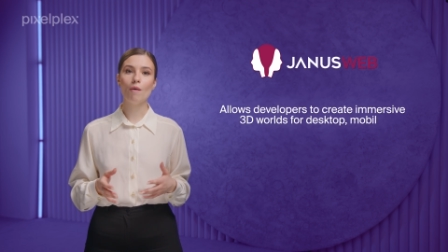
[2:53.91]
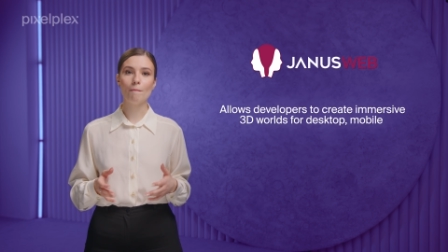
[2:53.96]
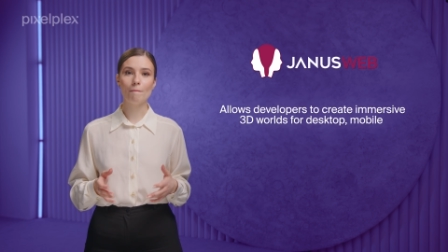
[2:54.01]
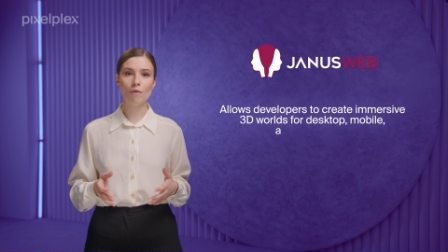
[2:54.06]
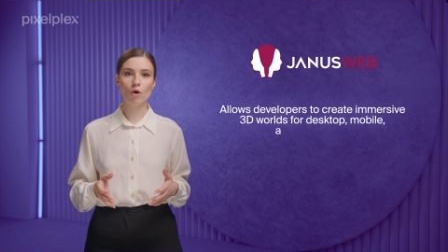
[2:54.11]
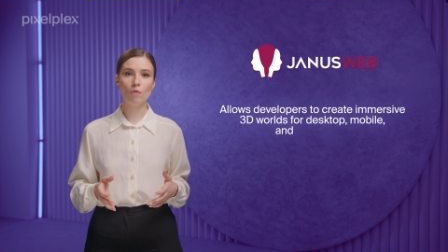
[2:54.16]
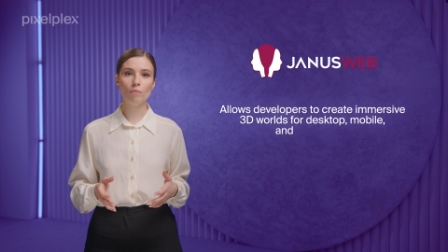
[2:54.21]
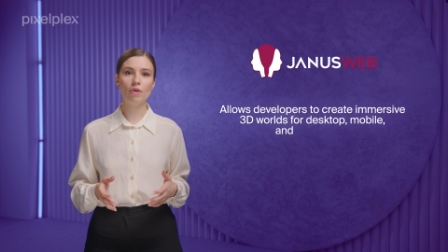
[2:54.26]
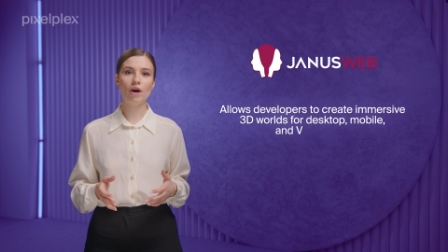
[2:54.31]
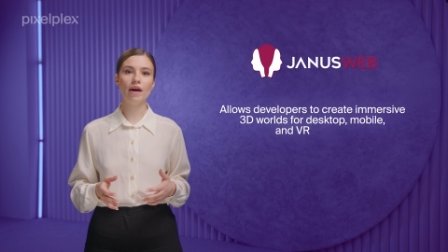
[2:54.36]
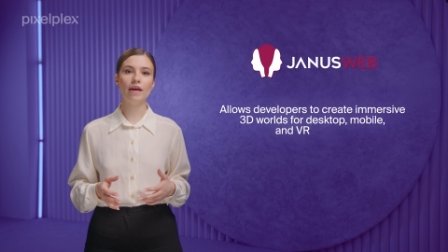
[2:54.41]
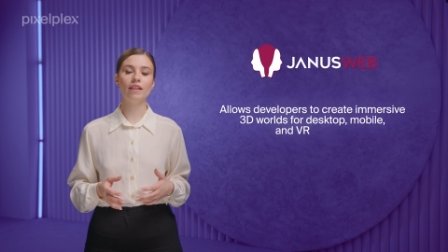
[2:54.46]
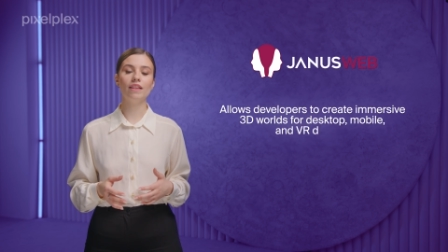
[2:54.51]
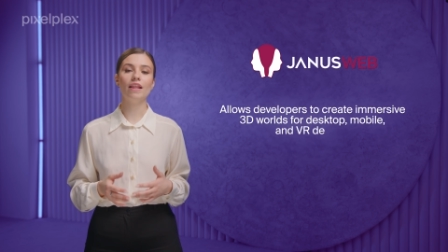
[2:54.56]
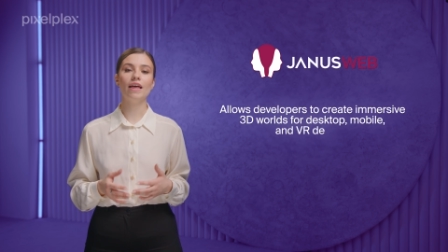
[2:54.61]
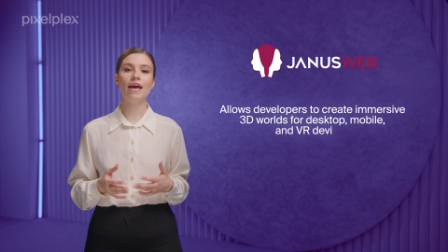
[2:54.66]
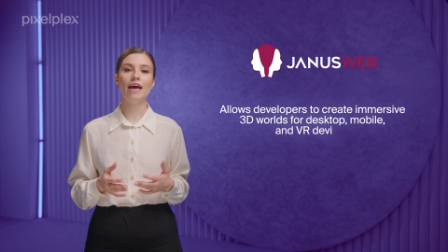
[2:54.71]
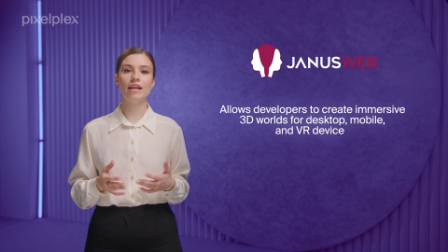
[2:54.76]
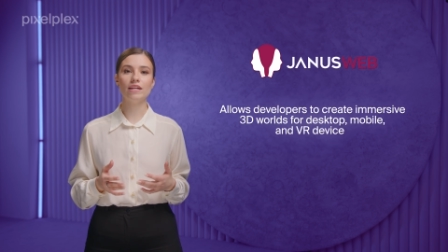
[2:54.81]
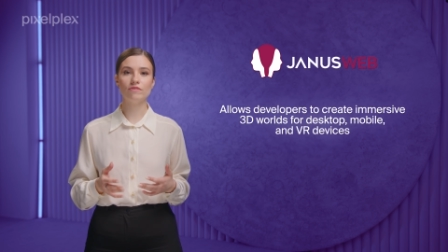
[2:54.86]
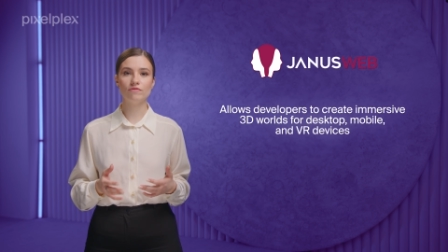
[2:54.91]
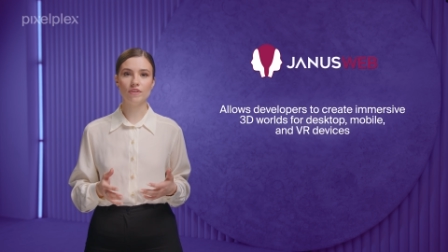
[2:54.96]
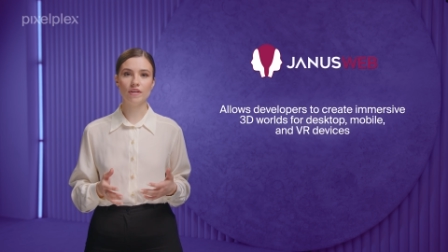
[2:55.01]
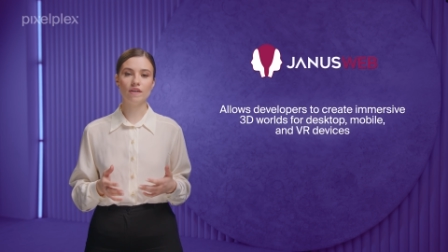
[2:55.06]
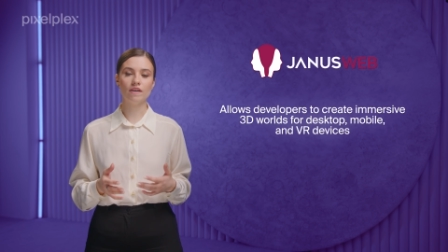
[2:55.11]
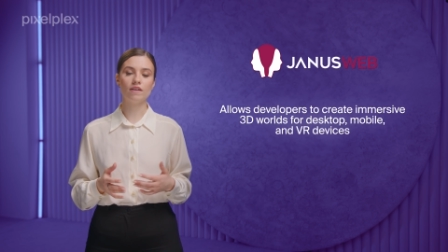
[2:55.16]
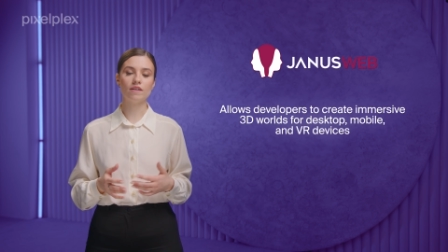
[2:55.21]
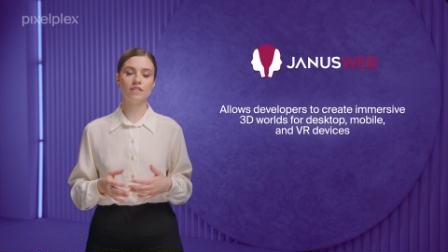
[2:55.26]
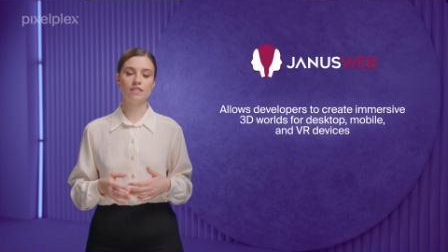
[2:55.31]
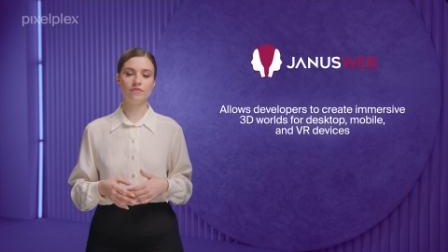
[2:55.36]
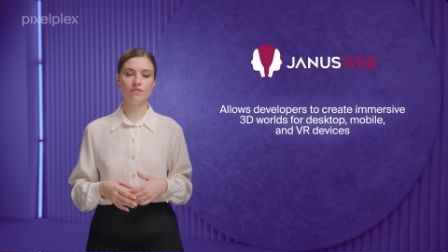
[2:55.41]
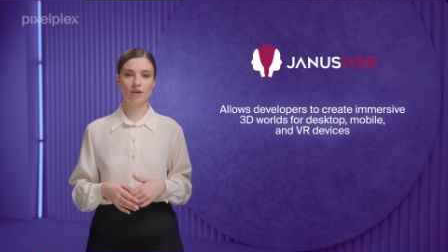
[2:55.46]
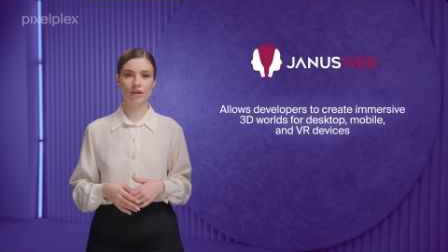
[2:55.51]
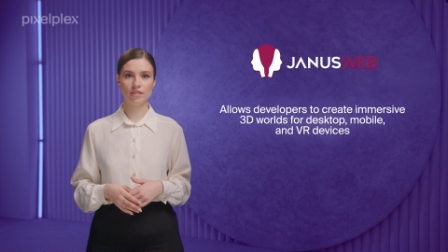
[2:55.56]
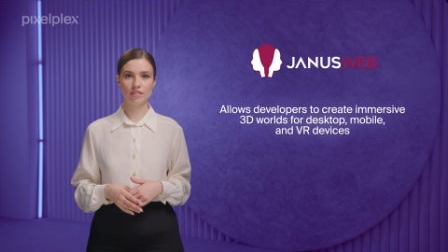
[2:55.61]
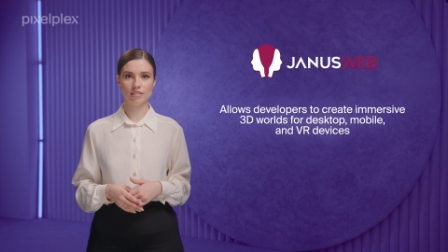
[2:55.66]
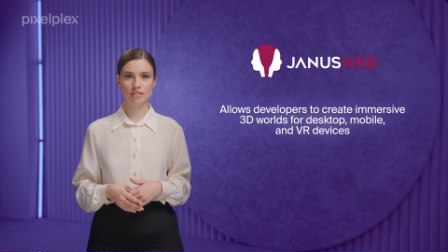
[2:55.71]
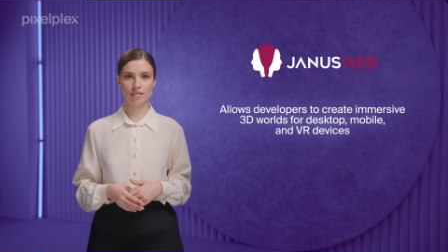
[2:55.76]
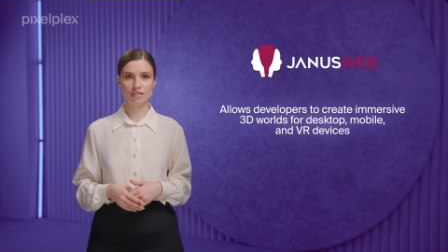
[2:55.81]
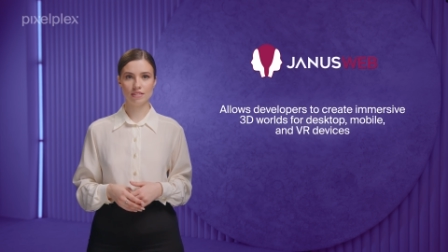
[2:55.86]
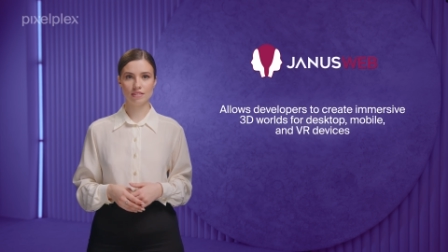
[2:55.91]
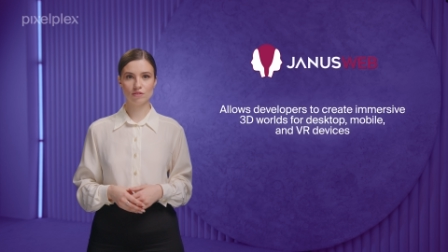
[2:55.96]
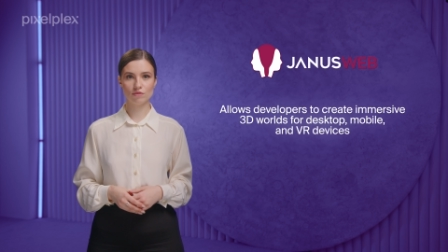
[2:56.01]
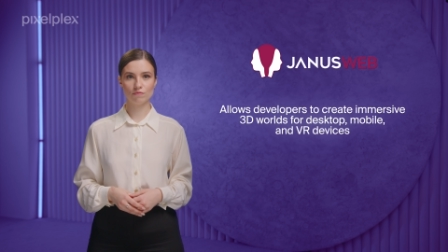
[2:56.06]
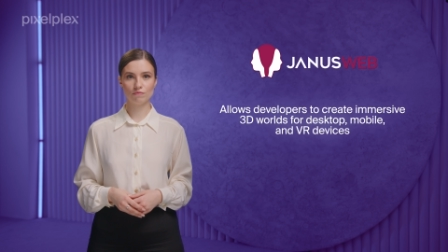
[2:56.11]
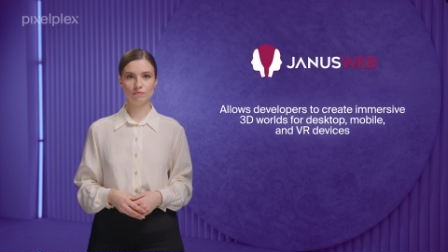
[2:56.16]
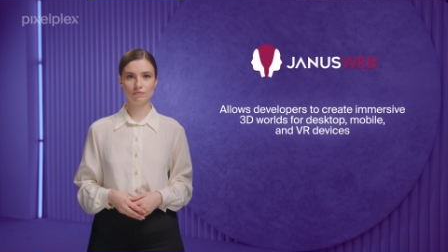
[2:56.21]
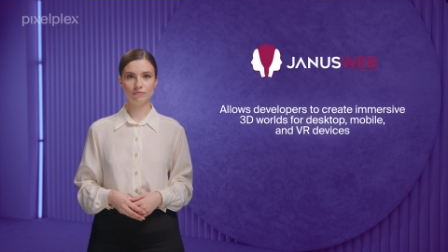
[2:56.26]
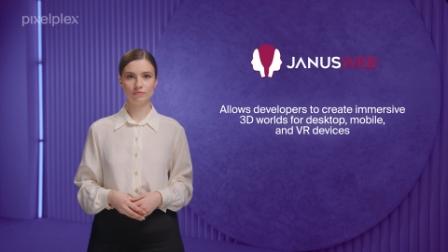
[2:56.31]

mobile and VR devices.